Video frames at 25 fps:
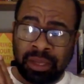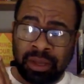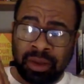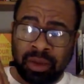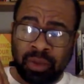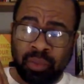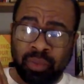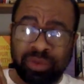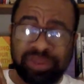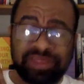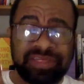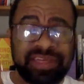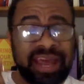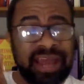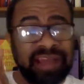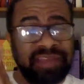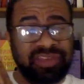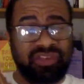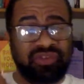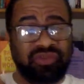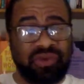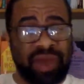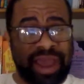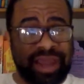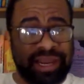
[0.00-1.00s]
With that
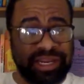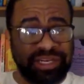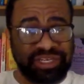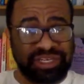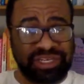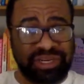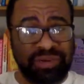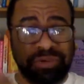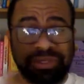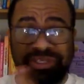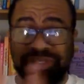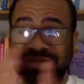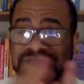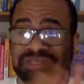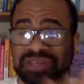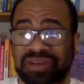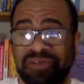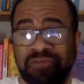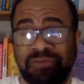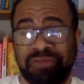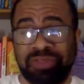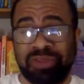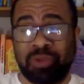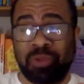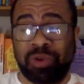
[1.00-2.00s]
strategy, which is
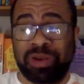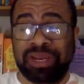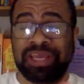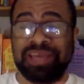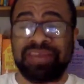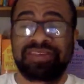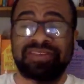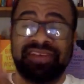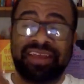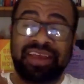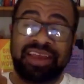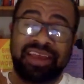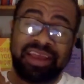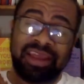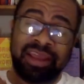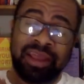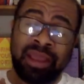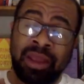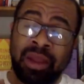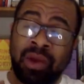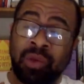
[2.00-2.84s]
different than what he's saying,